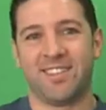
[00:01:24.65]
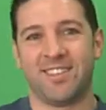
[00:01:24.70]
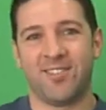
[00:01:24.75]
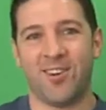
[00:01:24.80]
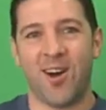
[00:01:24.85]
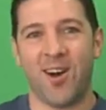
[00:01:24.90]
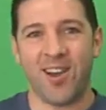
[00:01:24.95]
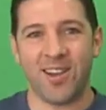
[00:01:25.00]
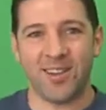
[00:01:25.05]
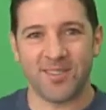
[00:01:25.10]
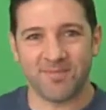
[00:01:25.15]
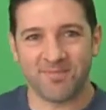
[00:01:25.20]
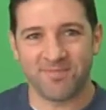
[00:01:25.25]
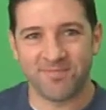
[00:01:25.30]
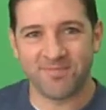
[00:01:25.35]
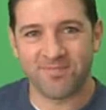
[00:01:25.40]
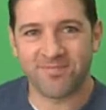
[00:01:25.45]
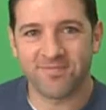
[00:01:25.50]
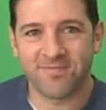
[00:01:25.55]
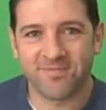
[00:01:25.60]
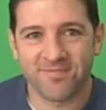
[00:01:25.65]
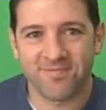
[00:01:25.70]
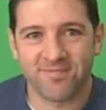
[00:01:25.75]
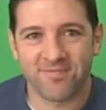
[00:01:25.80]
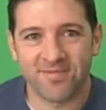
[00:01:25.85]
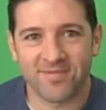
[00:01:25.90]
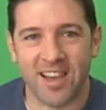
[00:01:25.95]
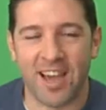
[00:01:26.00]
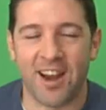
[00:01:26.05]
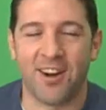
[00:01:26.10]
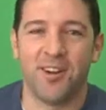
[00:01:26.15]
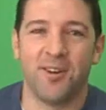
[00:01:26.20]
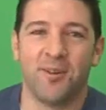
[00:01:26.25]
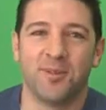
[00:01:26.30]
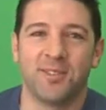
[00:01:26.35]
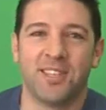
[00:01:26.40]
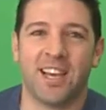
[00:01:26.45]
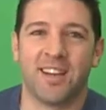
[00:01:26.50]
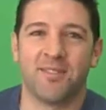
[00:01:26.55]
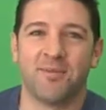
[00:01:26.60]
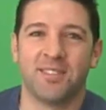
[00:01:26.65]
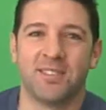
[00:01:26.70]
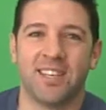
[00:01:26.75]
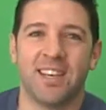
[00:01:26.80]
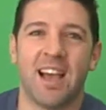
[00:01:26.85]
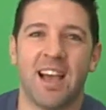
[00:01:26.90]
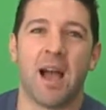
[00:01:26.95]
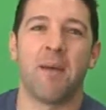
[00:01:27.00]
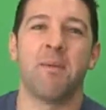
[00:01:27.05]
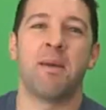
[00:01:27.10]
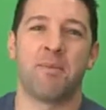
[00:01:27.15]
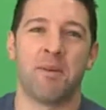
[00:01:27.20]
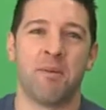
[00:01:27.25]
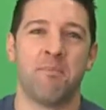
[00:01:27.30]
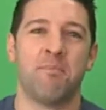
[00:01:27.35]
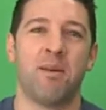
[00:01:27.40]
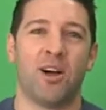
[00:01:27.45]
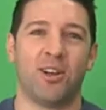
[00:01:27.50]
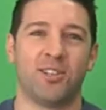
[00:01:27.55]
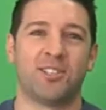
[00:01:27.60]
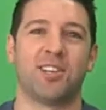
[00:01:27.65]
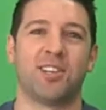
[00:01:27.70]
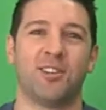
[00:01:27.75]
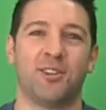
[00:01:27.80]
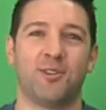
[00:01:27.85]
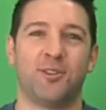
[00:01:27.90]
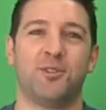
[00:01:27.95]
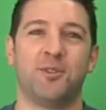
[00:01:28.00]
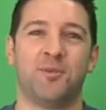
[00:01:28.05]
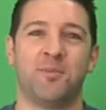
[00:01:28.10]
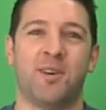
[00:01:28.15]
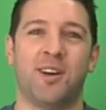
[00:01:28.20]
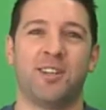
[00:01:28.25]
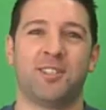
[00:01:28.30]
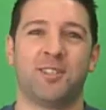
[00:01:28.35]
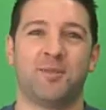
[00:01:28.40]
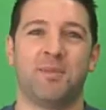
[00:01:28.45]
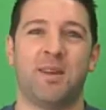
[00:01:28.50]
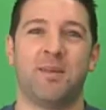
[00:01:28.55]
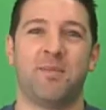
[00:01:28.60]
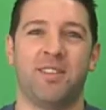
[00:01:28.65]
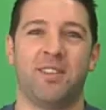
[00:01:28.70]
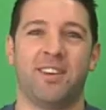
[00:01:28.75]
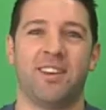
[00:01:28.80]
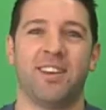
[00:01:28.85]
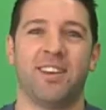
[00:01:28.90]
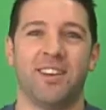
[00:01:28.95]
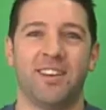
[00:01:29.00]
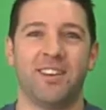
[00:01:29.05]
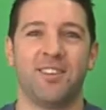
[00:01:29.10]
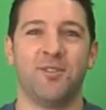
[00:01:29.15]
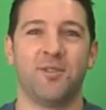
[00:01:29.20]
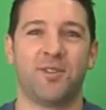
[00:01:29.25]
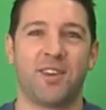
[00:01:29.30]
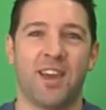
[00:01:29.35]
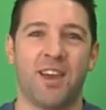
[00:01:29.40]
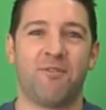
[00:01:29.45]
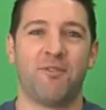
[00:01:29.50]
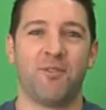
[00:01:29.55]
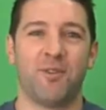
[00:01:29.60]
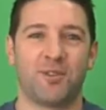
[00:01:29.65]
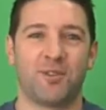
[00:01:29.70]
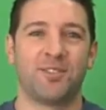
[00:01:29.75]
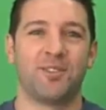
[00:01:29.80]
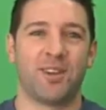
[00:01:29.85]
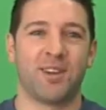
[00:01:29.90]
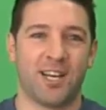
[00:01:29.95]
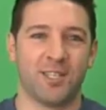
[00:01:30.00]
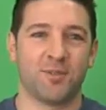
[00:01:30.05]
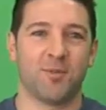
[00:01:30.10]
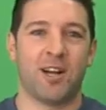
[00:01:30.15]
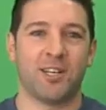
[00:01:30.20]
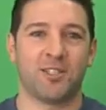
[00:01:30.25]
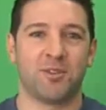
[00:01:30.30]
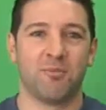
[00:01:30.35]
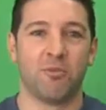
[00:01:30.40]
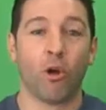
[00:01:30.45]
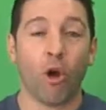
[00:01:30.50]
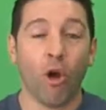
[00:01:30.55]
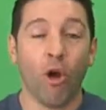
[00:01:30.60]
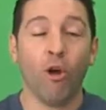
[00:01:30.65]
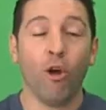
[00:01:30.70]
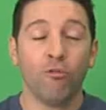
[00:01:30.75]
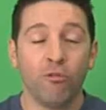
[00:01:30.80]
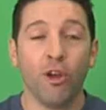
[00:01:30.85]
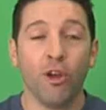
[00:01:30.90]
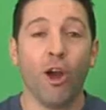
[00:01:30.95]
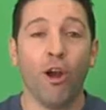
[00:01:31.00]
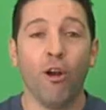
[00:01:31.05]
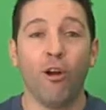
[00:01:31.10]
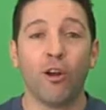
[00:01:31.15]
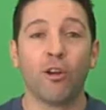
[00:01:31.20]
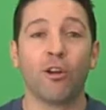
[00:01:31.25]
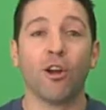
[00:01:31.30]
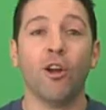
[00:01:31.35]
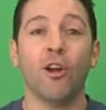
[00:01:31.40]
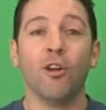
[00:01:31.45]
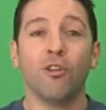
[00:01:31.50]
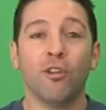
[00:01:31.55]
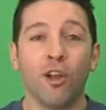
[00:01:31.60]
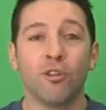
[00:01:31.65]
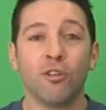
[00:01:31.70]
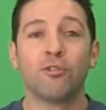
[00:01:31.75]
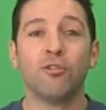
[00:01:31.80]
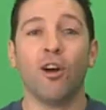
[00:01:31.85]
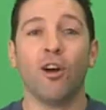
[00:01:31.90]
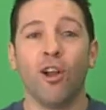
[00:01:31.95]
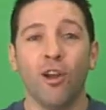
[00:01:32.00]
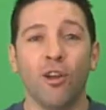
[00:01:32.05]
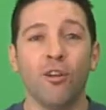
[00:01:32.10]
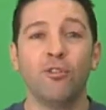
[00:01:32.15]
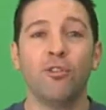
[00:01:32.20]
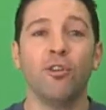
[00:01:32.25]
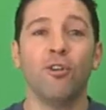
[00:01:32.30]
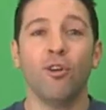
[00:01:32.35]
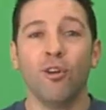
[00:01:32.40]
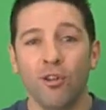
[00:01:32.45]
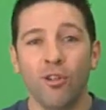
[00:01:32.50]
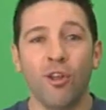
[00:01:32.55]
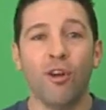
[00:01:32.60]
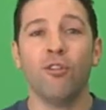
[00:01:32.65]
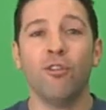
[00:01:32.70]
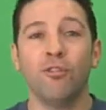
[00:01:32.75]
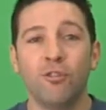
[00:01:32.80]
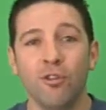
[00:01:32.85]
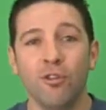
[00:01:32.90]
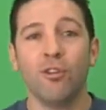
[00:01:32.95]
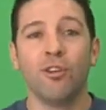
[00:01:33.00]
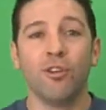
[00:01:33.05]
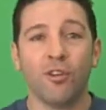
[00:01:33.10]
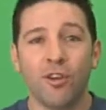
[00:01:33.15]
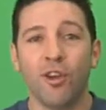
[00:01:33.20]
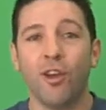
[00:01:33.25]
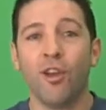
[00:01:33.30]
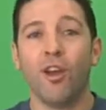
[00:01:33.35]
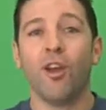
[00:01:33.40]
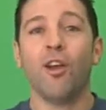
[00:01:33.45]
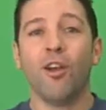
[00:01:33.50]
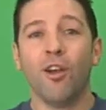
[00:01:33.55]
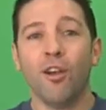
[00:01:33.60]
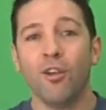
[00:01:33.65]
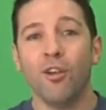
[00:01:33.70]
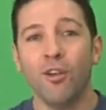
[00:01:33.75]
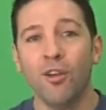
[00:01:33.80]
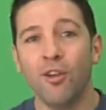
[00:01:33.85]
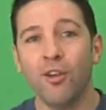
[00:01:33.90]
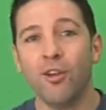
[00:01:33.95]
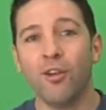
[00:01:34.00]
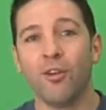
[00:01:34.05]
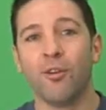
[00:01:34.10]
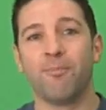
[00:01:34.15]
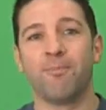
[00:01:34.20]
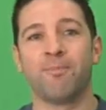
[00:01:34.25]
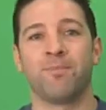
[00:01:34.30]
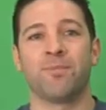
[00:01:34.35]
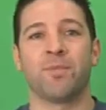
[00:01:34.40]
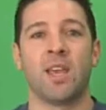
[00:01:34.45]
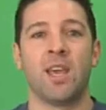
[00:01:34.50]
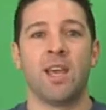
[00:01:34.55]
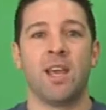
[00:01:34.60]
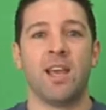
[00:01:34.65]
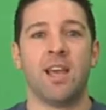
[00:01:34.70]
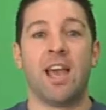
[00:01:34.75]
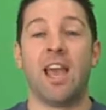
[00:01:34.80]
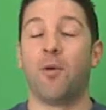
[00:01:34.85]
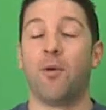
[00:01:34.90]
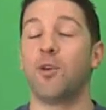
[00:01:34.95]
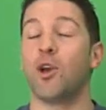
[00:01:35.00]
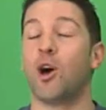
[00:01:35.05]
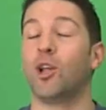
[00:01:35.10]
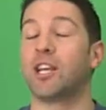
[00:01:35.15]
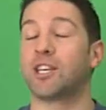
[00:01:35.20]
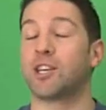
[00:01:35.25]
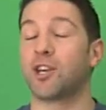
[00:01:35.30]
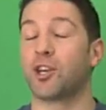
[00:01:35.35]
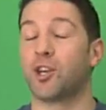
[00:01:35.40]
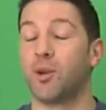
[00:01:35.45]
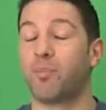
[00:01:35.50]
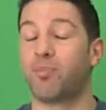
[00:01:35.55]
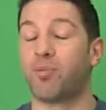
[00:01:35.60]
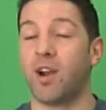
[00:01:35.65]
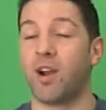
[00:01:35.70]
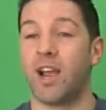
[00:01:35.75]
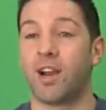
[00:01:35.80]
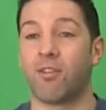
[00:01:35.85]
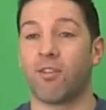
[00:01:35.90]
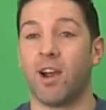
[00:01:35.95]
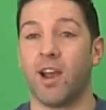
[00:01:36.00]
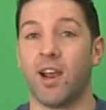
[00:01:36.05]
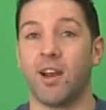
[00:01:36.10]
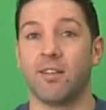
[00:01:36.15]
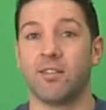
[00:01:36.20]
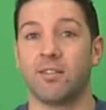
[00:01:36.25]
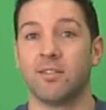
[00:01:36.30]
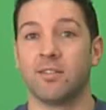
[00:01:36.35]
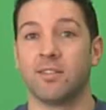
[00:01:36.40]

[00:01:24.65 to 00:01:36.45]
Right, I don't know. Was that was I maybe embellished it a little too much? Maybe the UK folks, you guys watching, but oh, dude, that's not how you do it. Never do it again. Hmm. hey, we all like a good prank, right?